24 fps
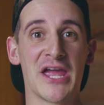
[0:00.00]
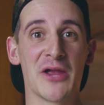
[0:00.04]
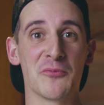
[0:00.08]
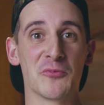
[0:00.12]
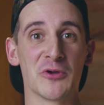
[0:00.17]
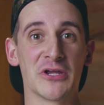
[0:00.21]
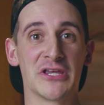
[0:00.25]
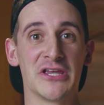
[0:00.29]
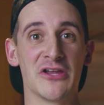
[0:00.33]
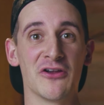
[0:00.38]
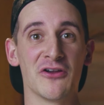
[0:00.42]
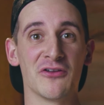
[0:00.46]

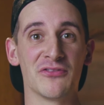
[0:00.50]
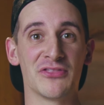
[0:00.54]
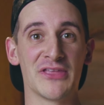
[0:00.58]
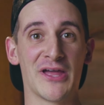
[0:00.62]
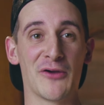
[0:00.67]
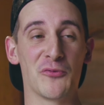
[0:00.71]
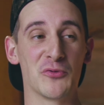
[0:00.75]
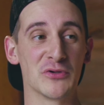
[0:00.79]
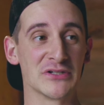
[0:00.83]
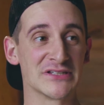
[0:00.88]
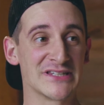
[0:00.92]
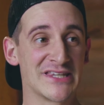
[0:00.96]
camera gear
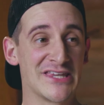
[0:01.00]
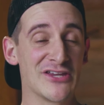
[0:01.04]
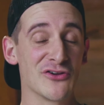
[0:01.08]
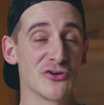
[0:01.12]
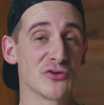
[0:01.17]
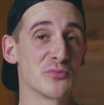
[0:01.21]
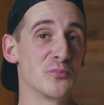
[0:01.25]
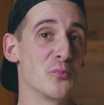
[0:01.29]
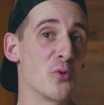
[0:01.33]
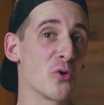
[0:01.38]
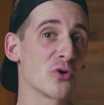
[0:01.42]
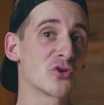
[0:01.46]
that was
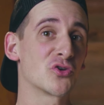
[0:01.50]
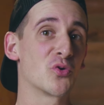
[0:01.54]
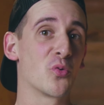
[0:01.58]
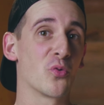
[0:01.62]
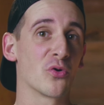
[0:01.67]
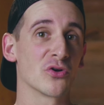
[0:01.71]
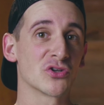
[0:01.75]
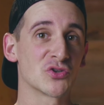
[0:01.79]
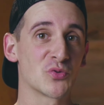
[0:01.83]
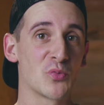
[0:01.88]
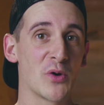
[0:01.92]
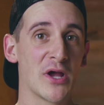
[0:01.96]
geared more
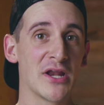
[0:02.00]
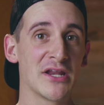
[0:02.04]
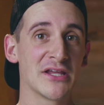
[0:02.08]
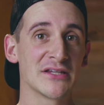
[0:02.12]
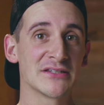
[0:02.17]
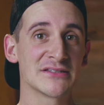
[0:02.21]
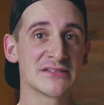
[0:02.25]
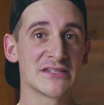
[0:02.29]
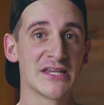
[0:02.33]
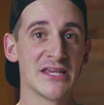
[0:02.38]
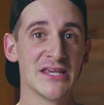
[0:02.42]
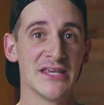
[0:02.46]
towards
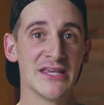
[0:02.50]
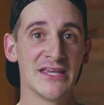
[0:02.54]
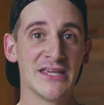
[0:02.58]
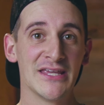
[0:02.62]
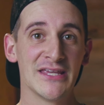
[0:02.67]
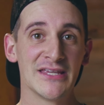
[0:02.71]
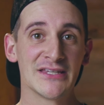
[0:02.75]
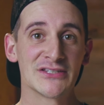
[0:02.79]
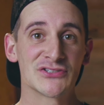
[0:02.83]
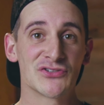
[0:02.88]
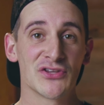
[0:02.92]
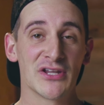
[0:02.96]
weddings
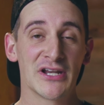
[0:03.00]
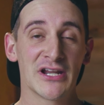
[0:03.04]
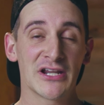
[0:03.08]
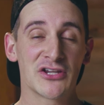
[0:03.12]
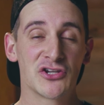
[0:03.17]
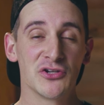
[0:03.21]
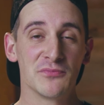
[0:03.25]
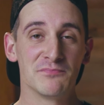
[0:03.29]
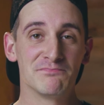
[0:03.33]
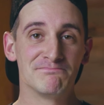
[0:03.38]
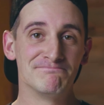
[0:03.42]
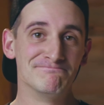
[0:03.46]
so that I
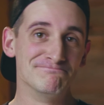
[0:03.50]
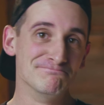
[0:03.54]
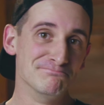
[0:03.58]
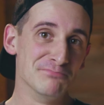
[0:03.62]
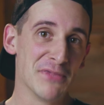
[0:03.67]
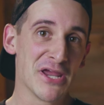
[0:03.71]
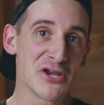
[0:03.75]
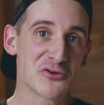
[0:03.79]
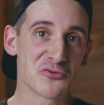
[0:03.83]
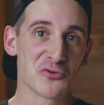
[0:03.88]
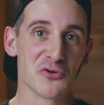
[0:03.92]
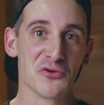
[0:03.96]
could
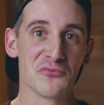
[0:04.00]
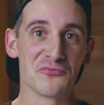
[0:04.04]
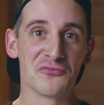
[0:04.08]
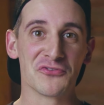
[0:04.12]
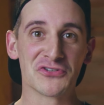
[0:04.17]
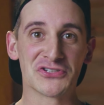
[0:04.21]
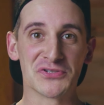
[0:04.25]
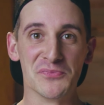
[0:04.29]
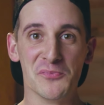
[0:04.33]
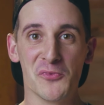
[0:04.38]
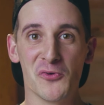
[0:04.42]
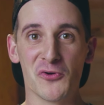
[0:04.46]
make room
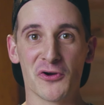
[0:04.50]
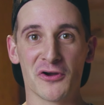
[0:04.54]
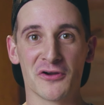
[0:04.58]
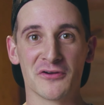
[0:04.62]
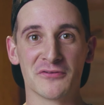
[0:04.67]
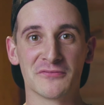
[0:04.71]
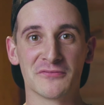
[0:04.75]
for some more.